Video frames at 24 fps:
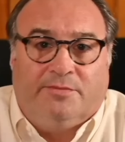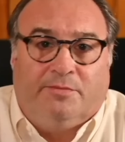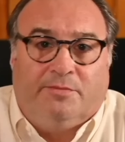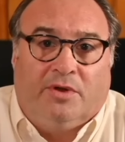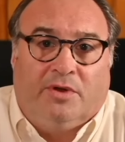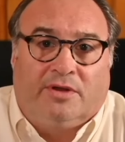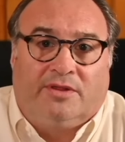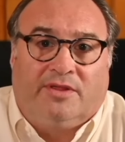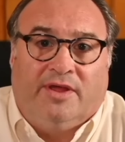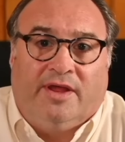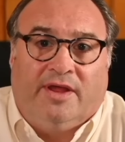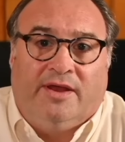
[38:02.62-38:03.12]
the
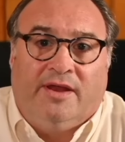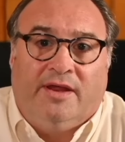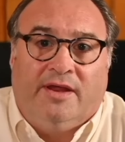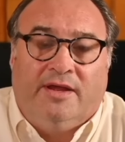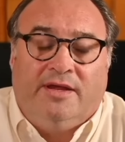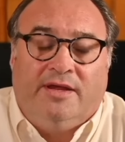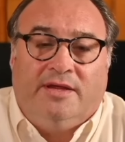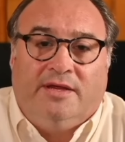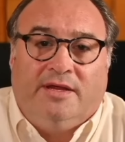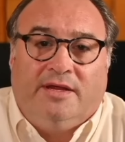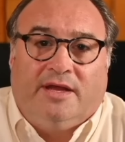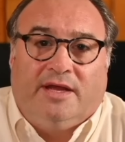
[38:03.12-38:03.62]
book that
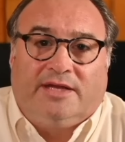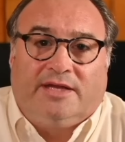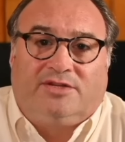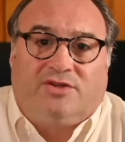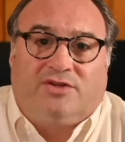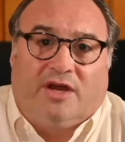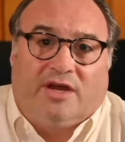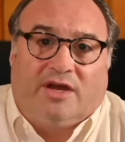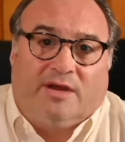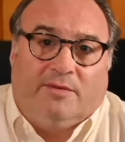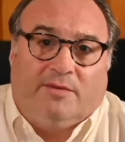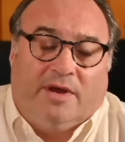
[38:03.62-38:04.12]
I
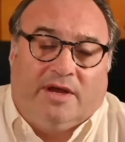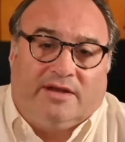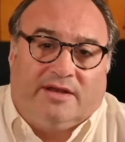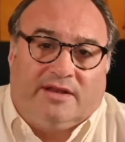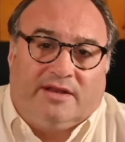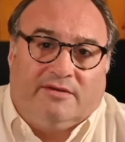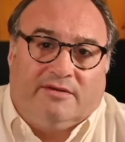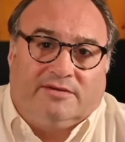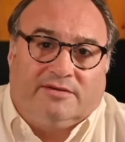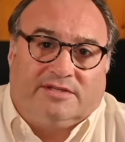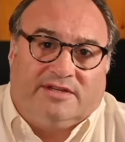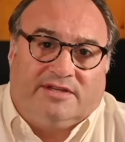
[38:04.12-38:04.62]
talk
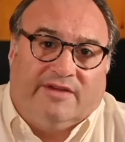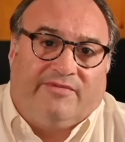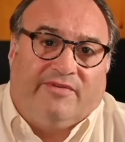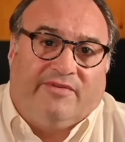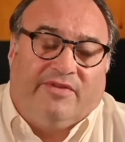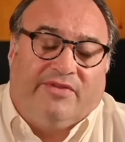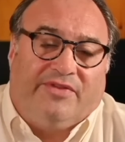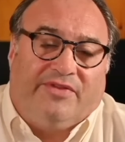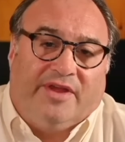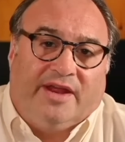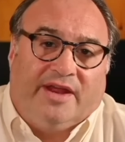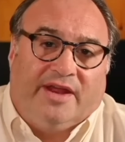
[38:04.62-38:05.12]
about those
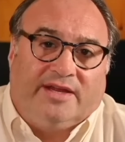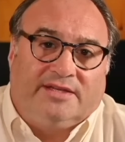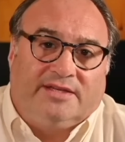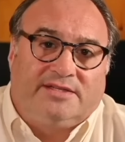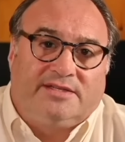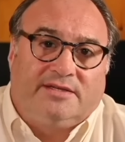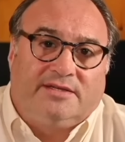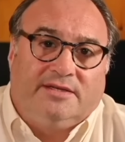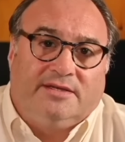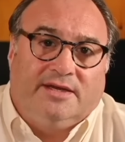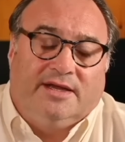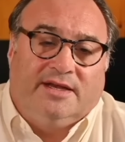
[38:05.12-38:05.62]
different
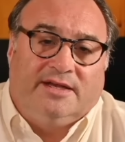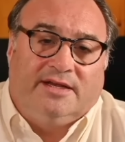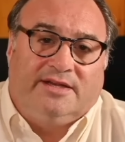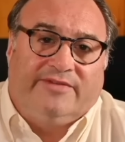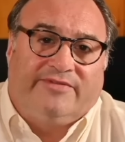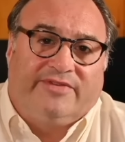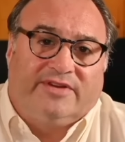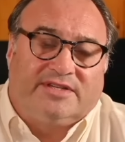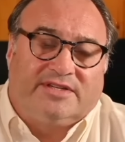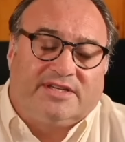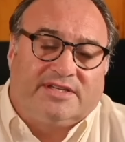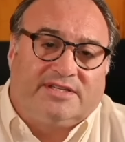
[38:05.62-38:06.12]
things, and
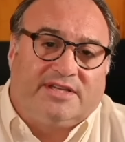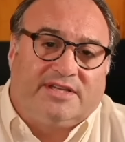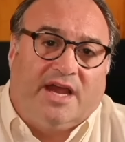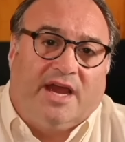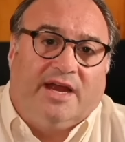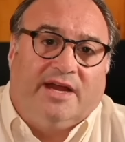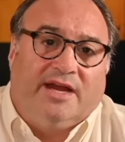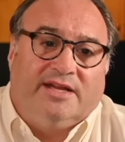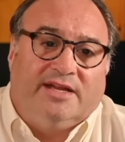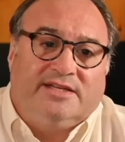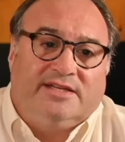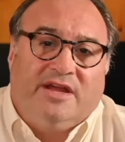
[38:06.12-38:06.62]
different
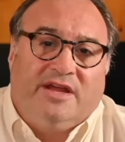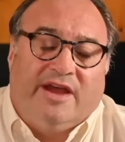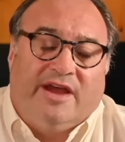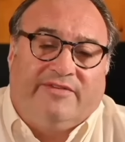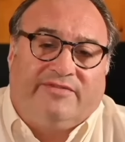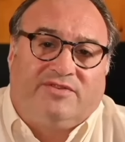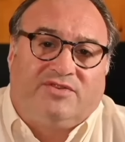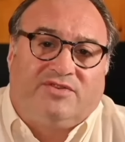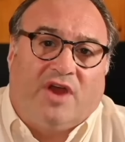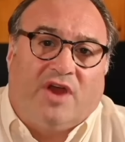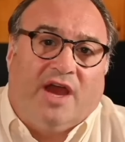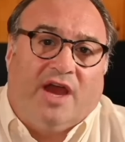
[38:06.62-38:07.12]
societies have
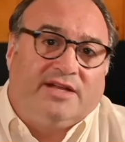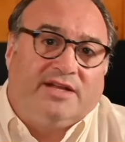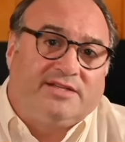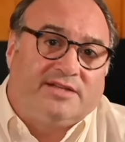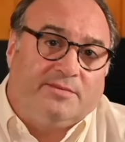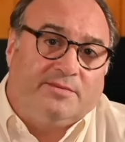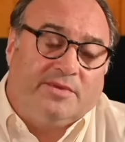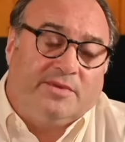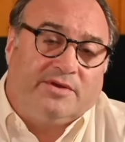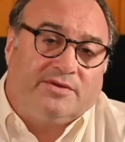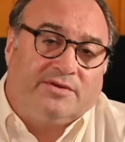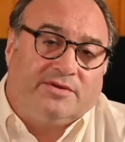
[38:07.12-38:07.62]
tried
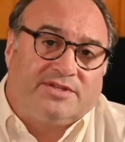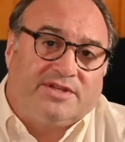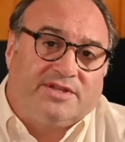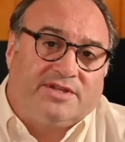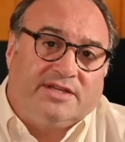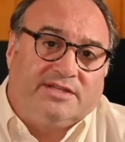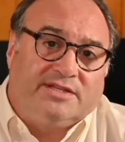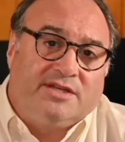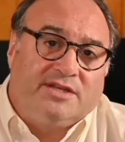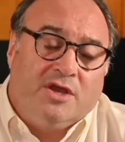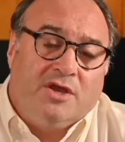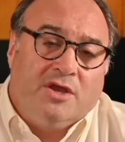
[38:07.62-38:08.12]
some of those
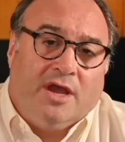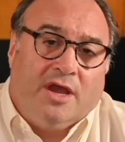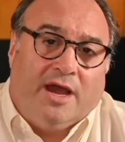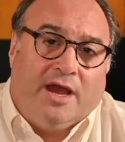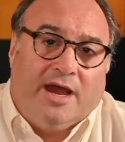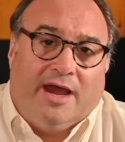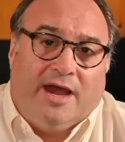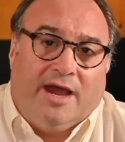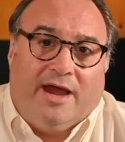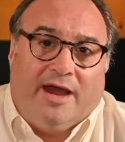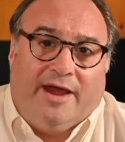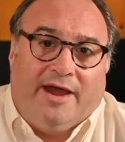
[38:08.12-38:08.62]
things.
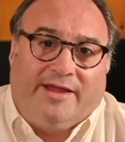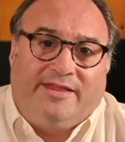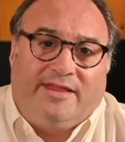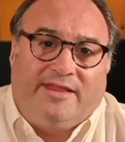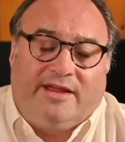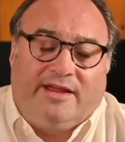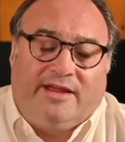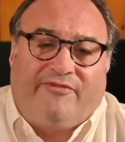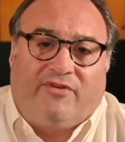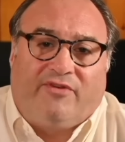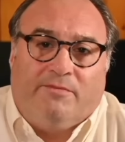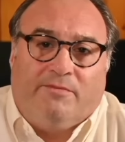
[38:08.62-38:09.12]
I, I
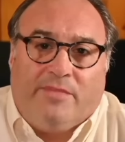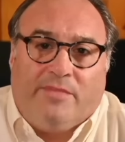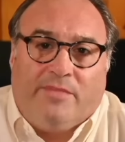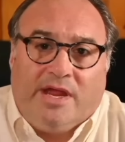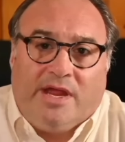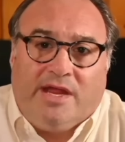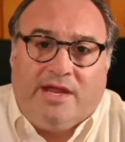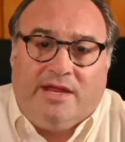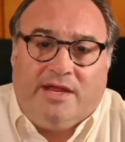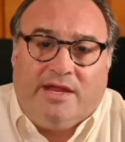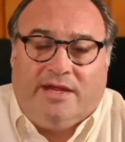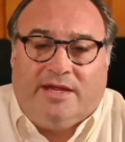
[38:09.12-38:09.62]
think for
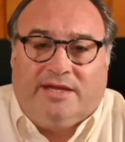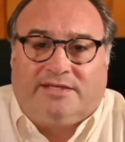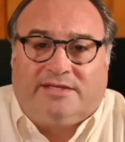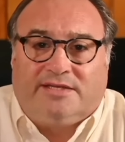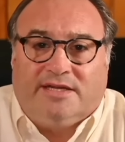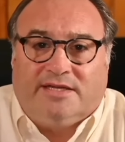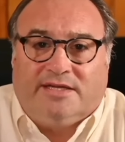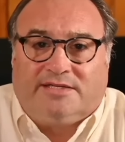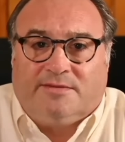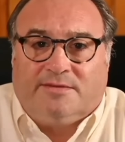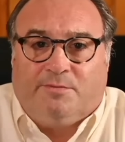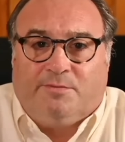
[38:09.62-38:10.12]
me, it's
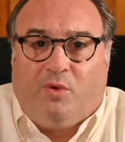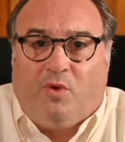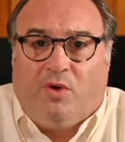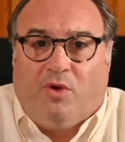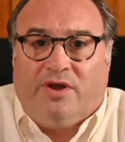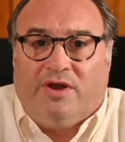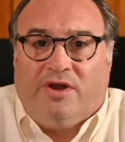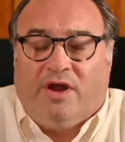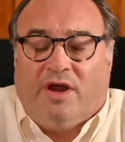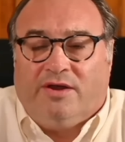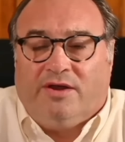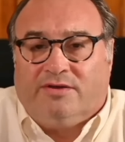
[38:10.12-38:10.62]
it's
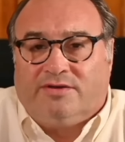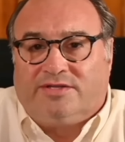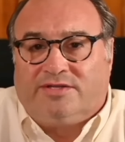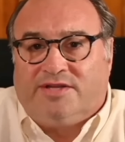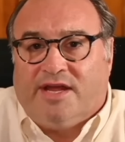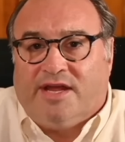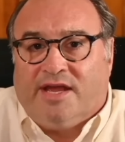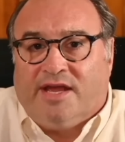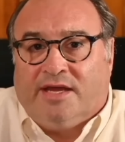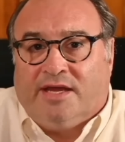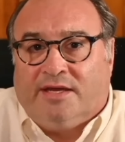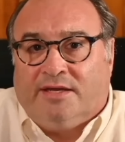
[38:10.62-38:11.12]
important to
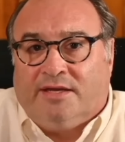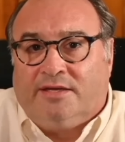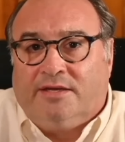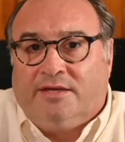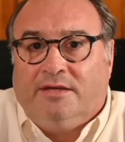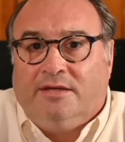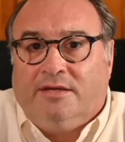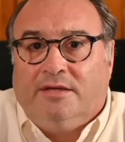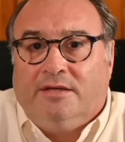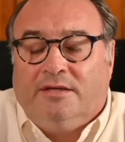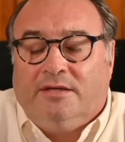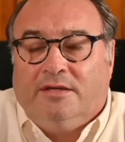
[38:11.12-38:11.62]
understand
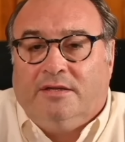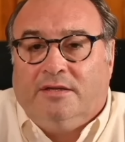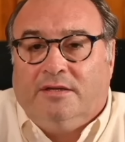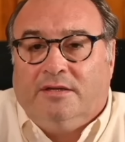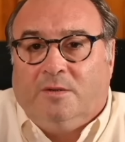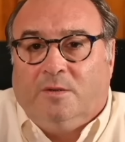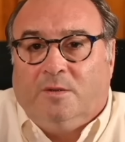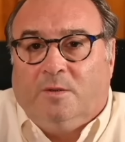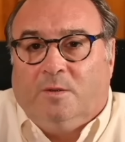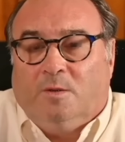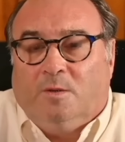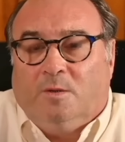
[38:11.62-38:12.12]

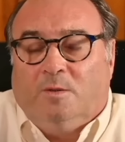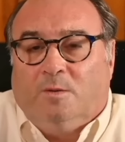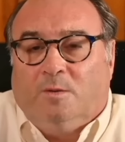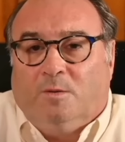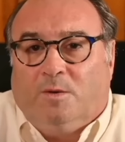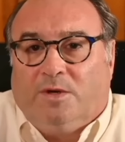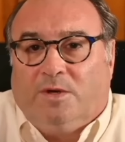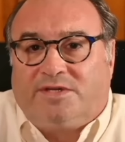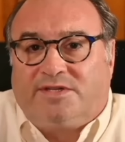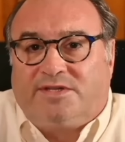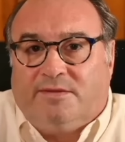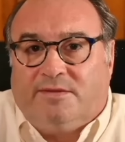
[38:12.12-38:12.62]

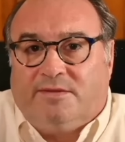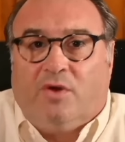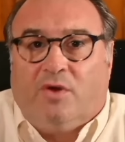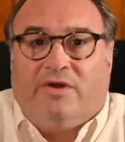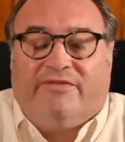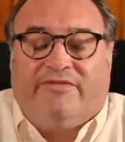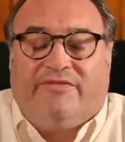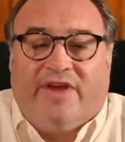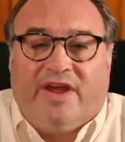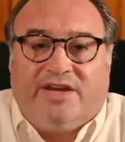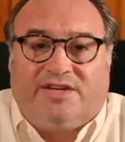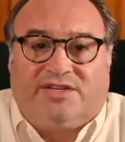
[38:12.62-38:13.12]
what's the
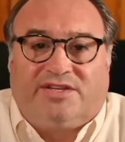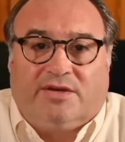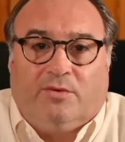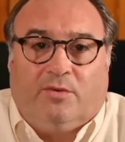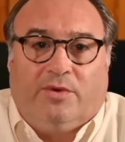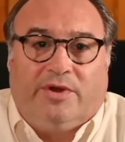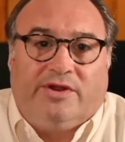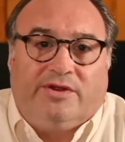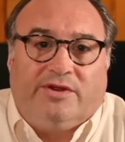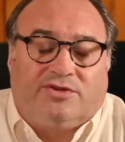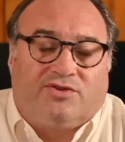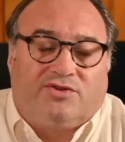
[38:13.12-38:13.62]
motivation,
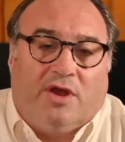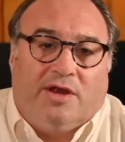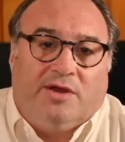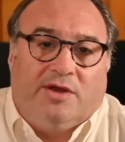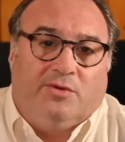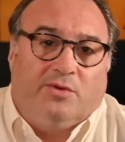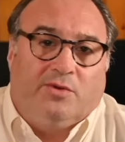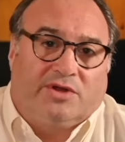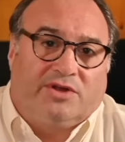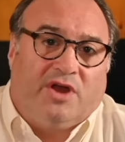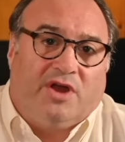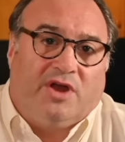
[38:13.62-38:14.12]
what are you trying
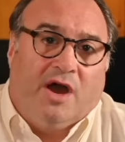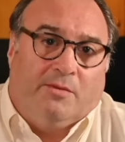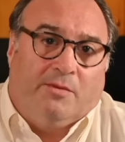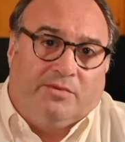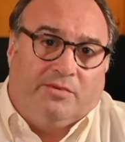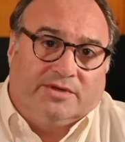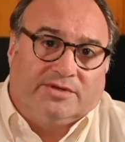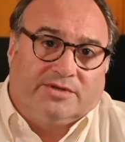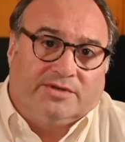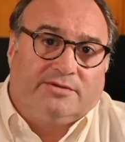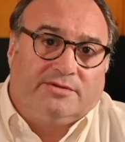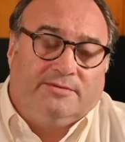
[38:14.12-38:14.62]
to
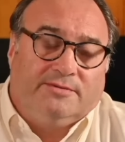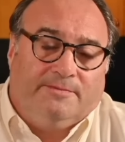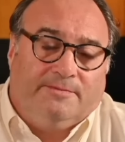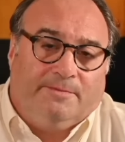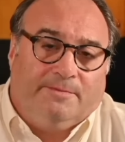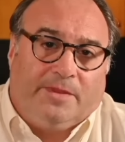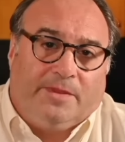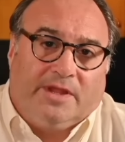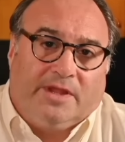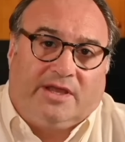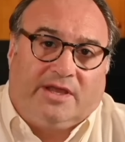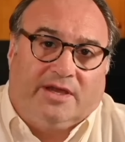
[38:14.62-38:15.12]
accomplish,
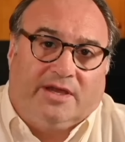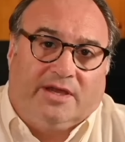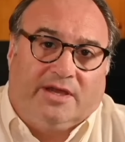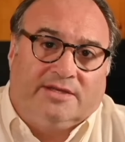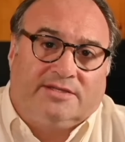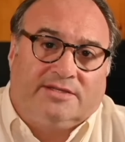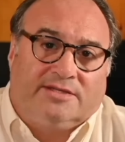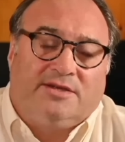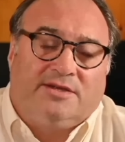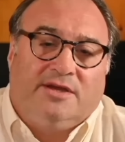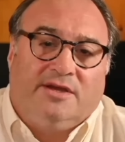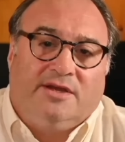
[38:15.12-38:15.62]

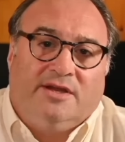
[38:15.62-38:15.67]
because